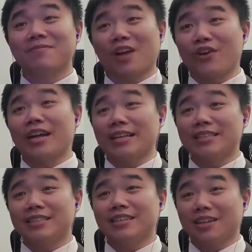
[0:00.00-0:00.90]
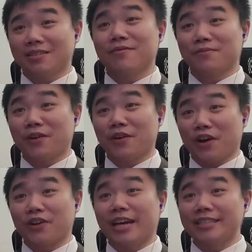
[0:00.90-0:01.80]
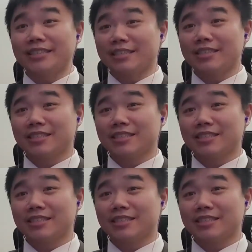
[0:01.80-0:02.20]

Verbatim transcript: Hard heads. Very hard heads.